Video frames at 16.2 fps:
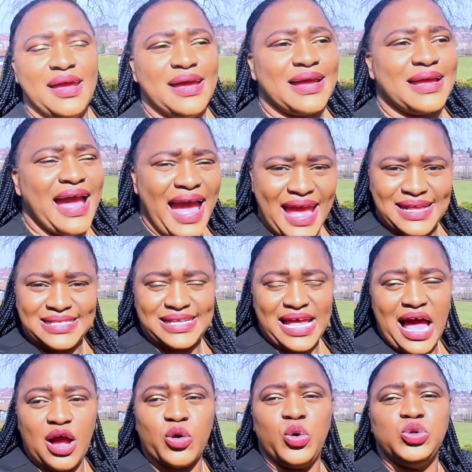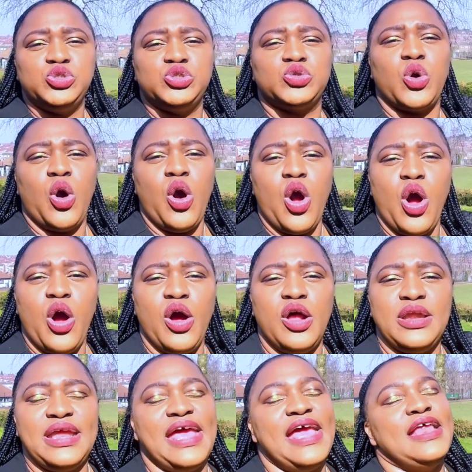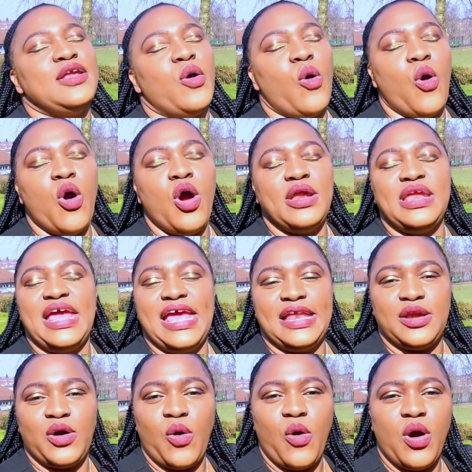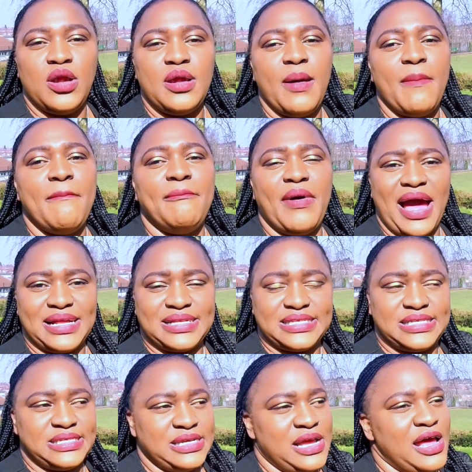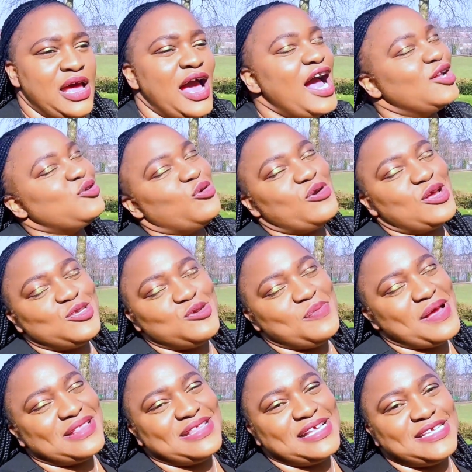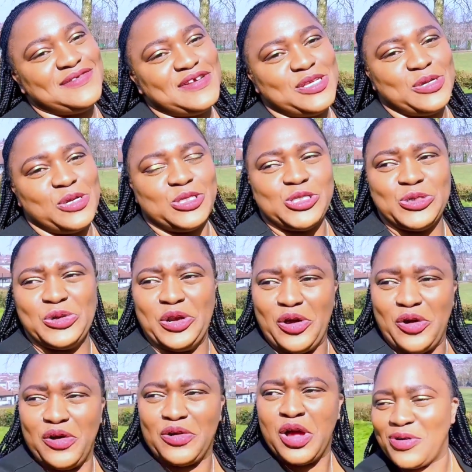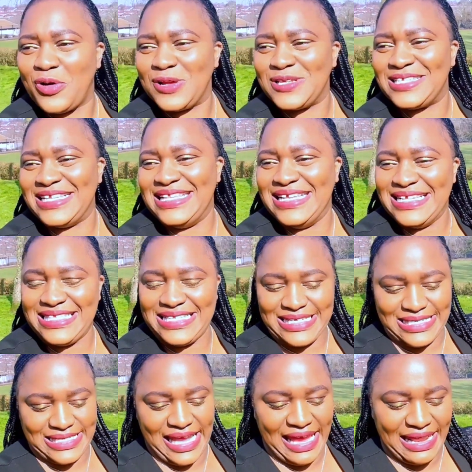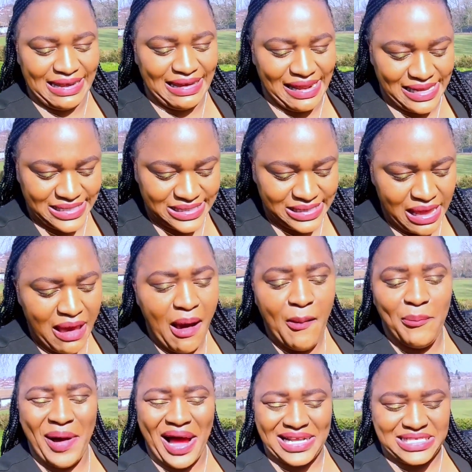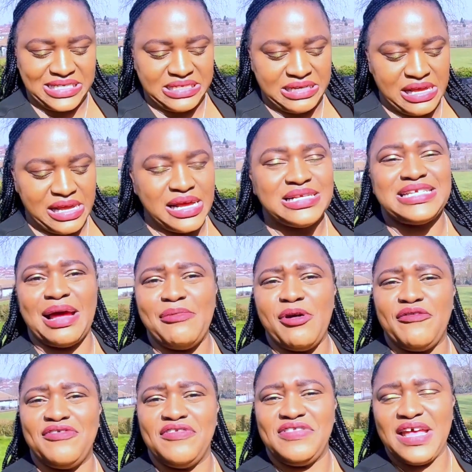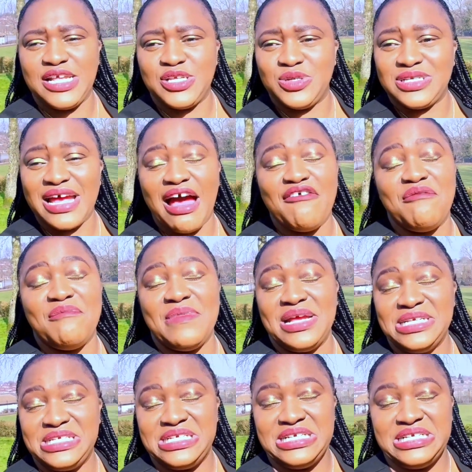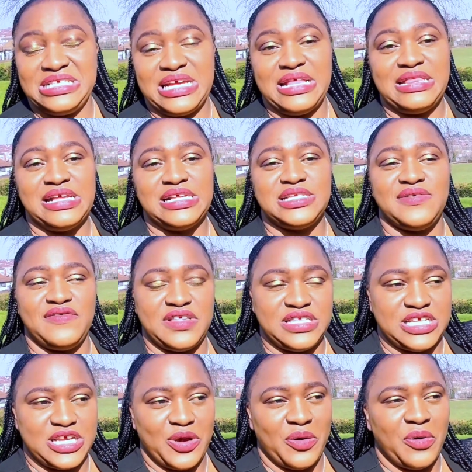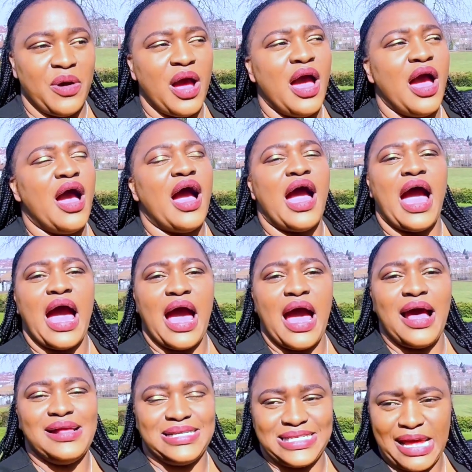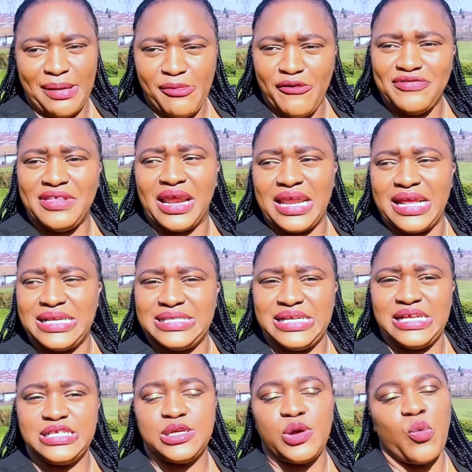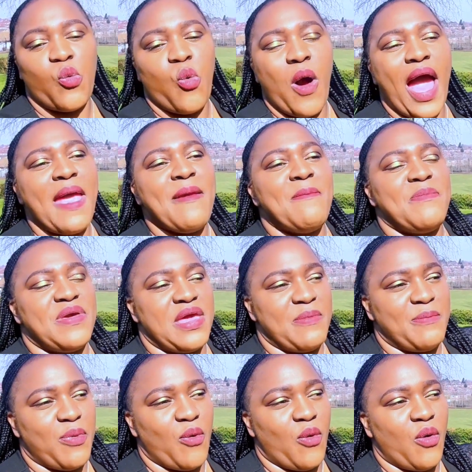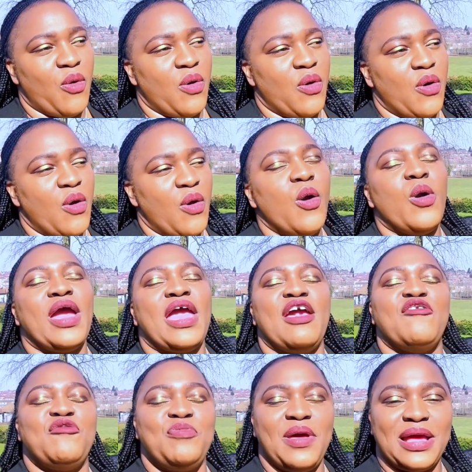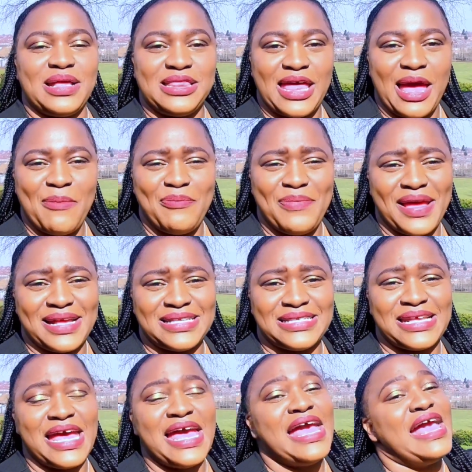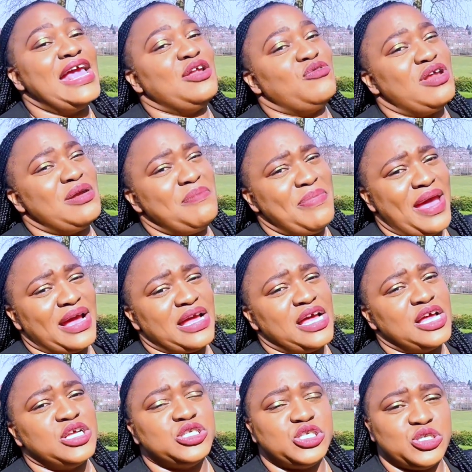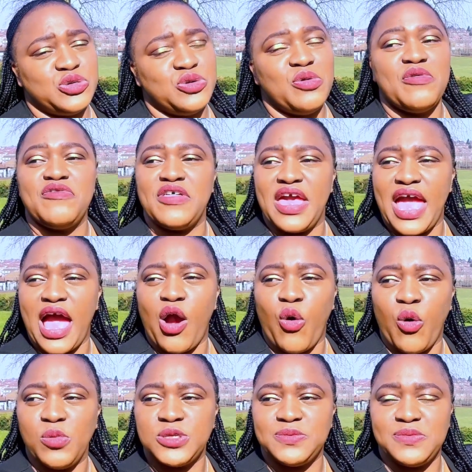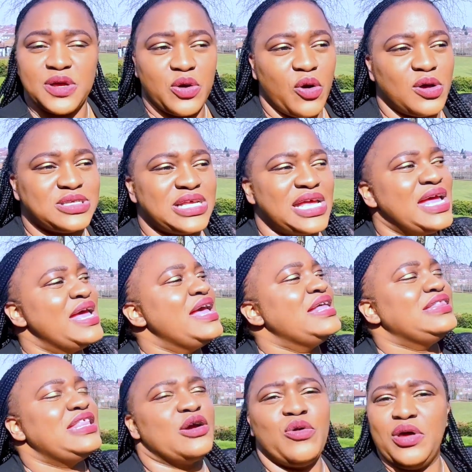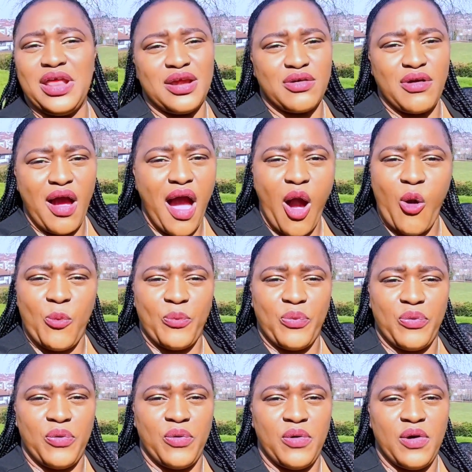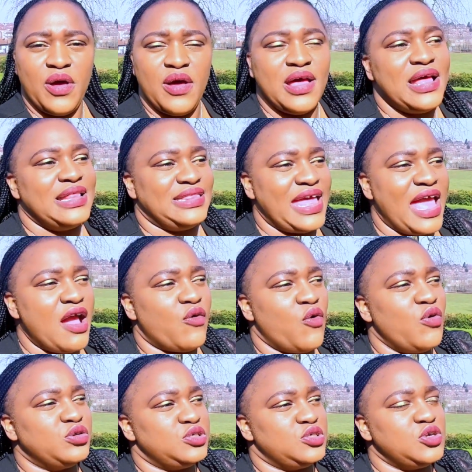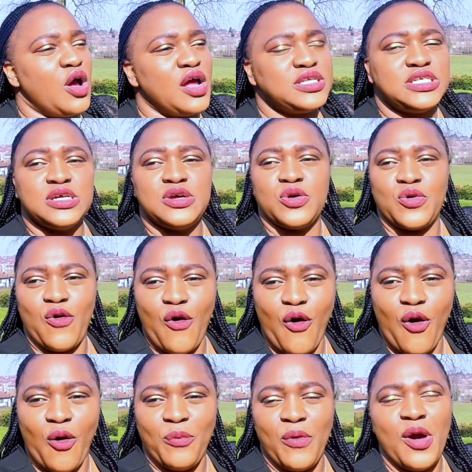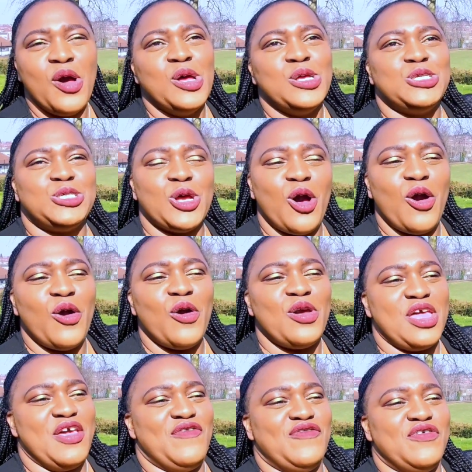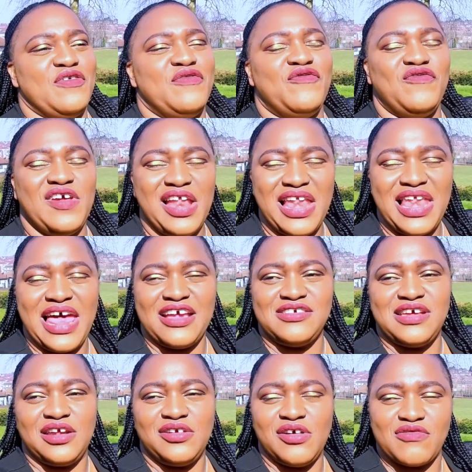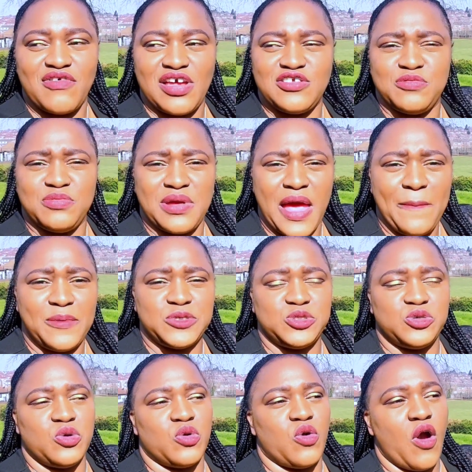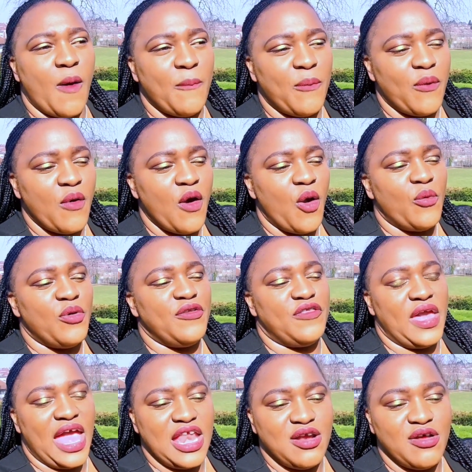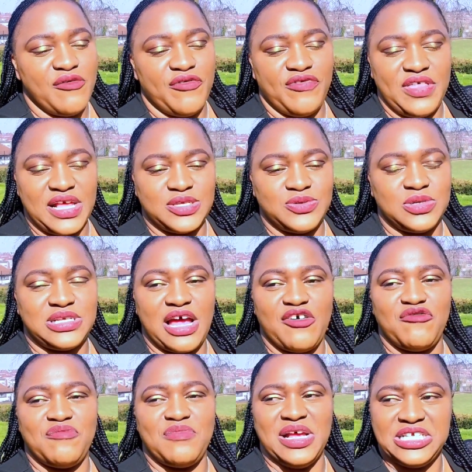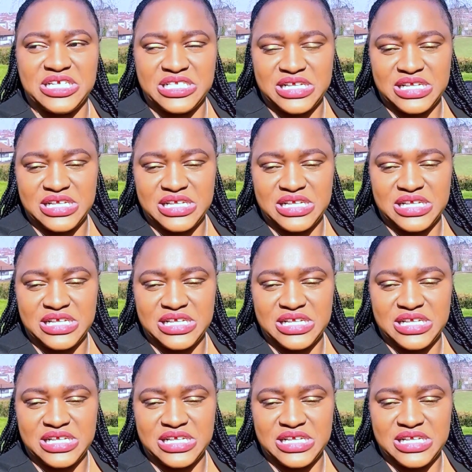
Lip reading: Guys, I could go on and on and on, but I don't want to make this video too long because the list is endless. But some of the things which I have mentioned in this video are some of the reasons why people have packed their bags and went back to their homes, because they couldn't cope. They could not cope. So if you feel like you're not going to be able to cope with any of the things which I've mentioned